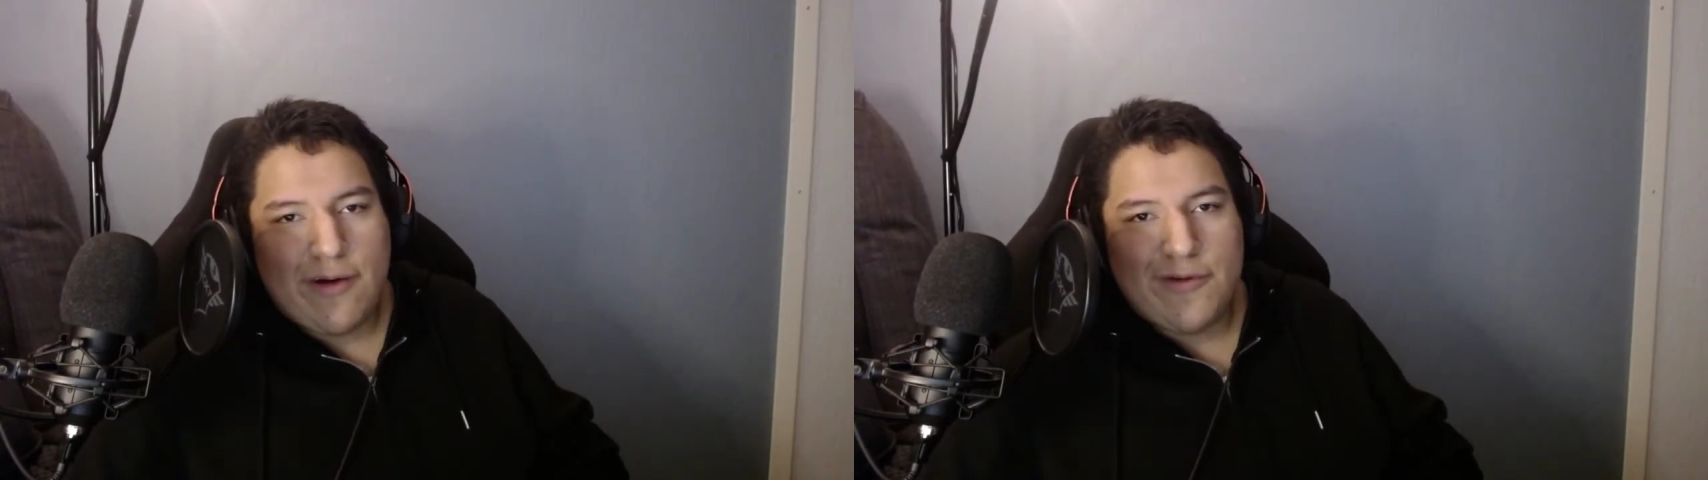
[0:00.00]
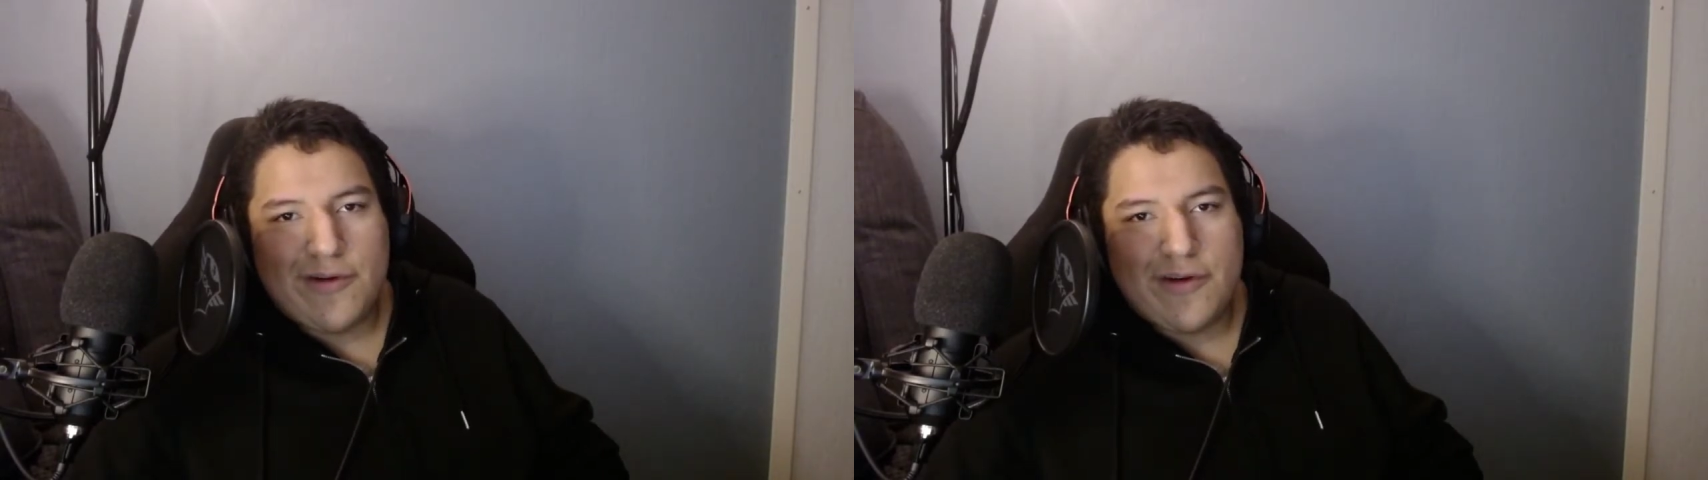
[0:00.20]

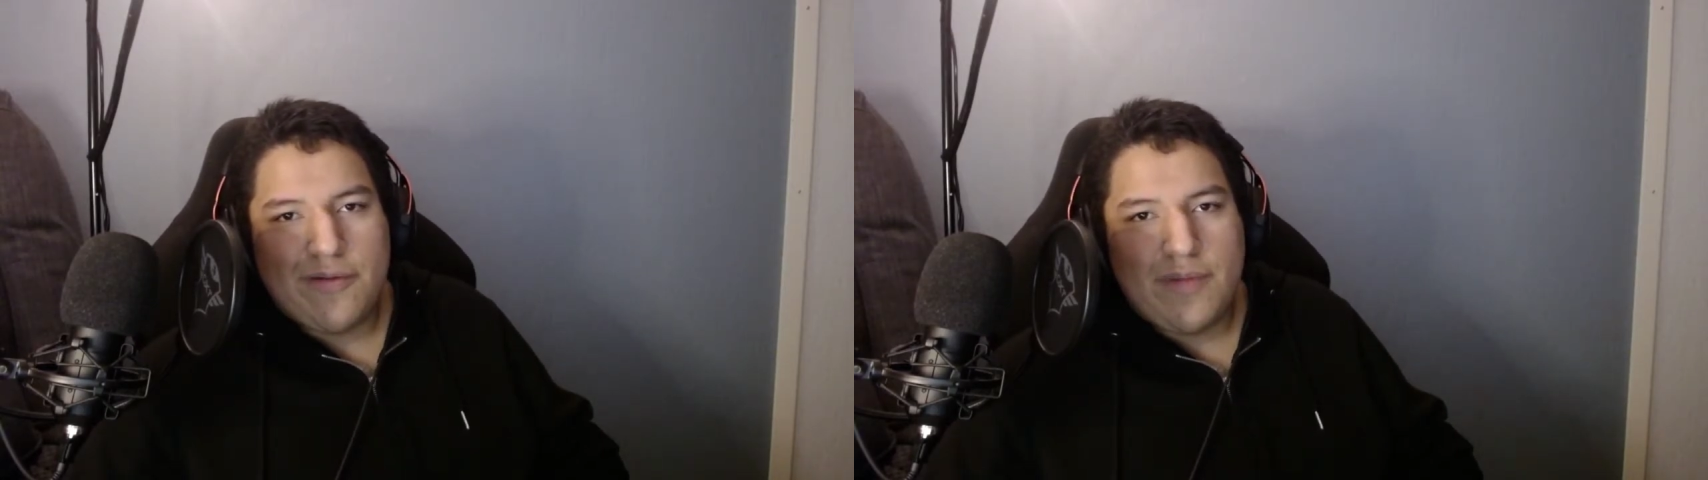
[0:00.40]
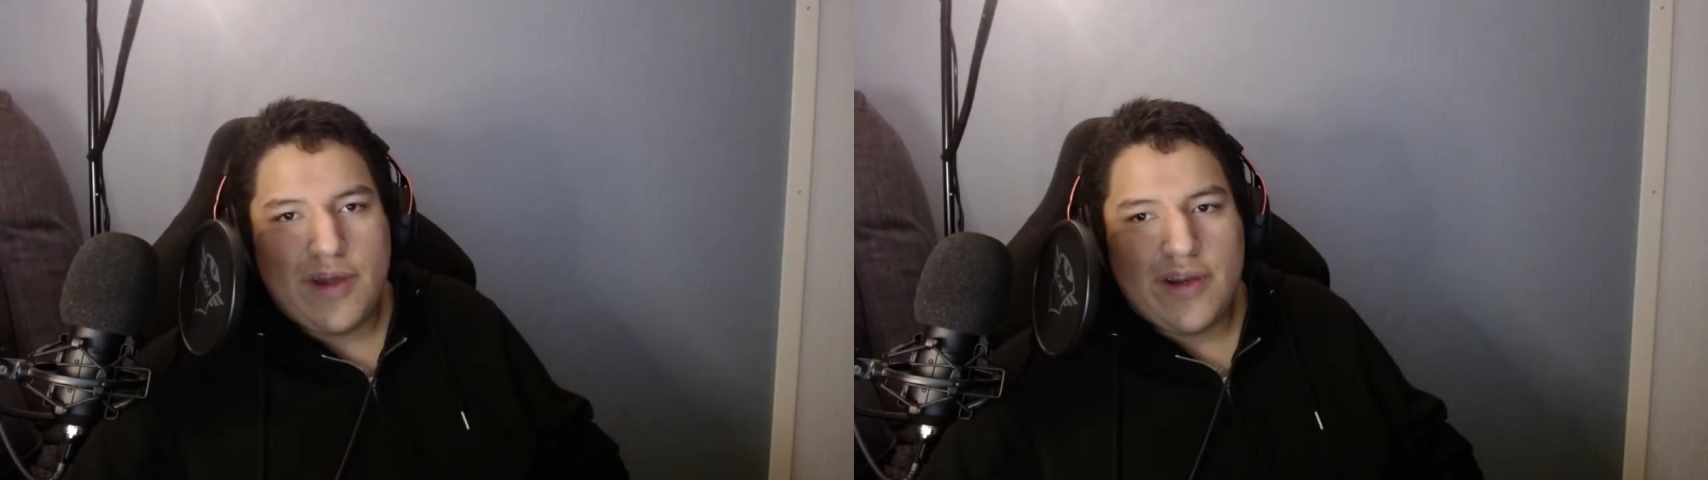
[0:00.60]
wouldn't
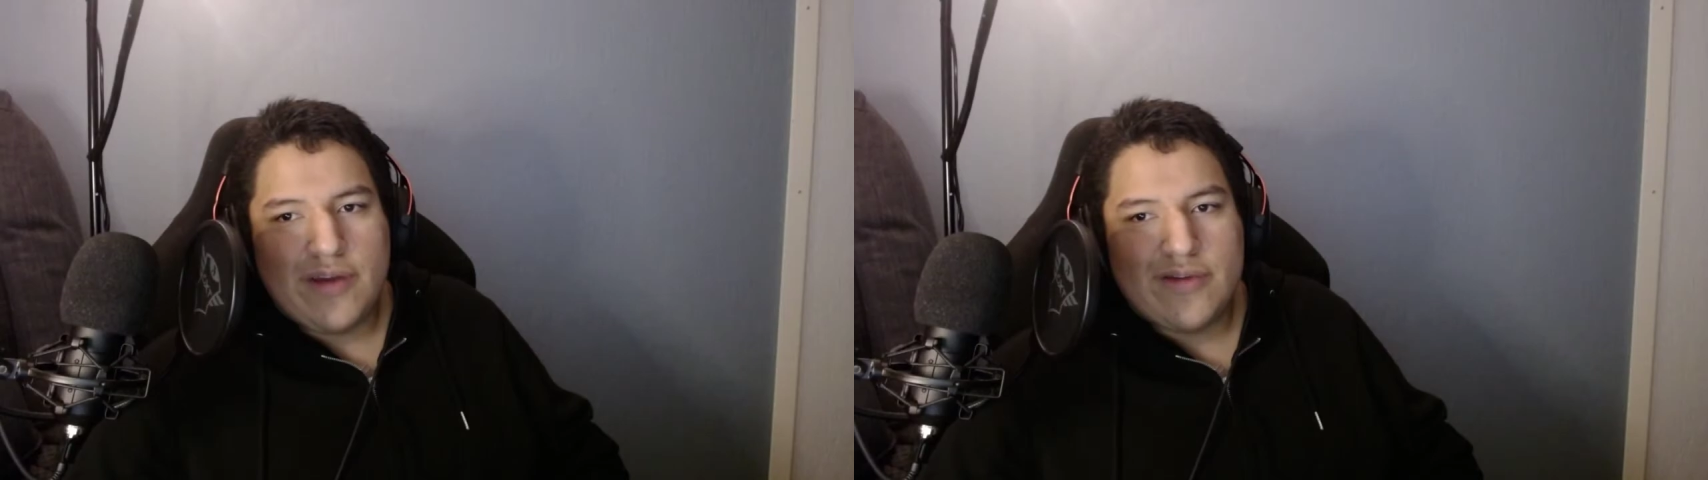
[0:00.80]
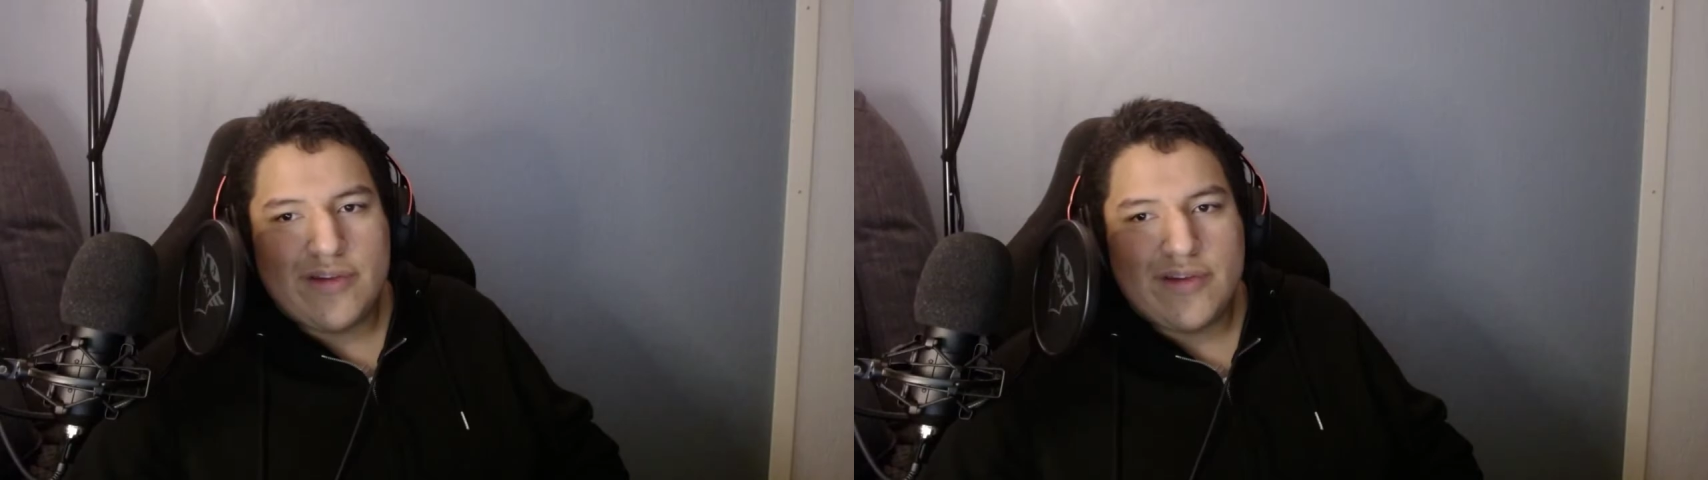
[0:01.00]
admit
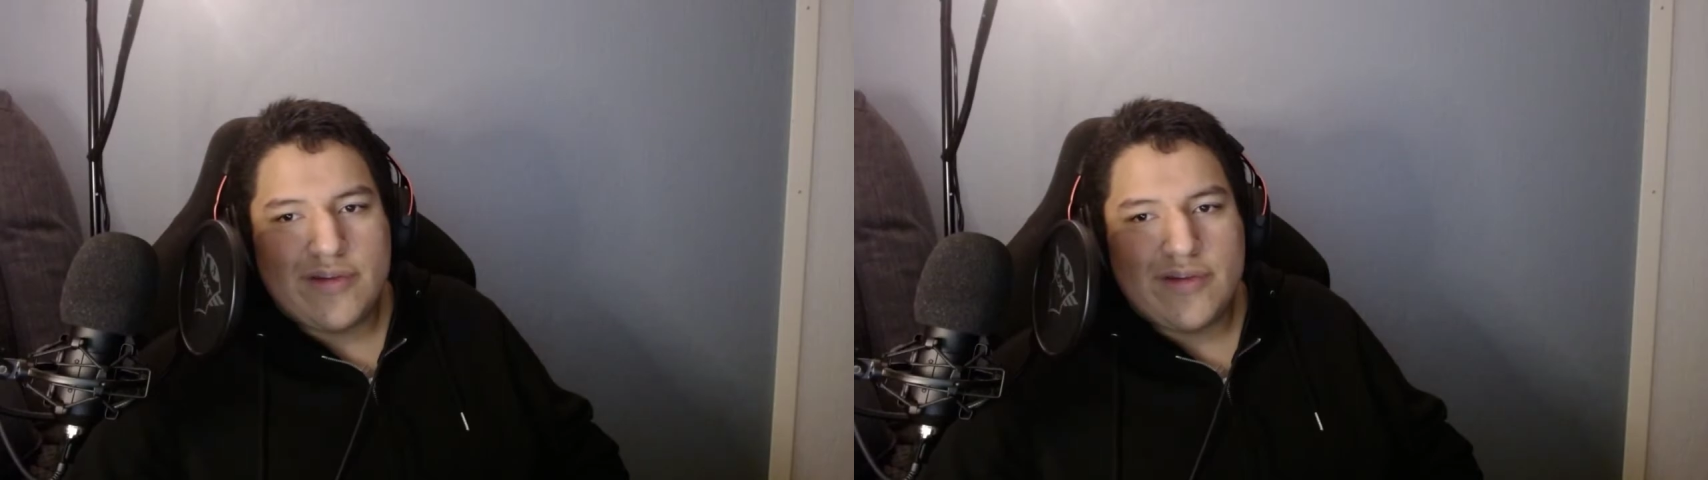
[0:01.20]
it.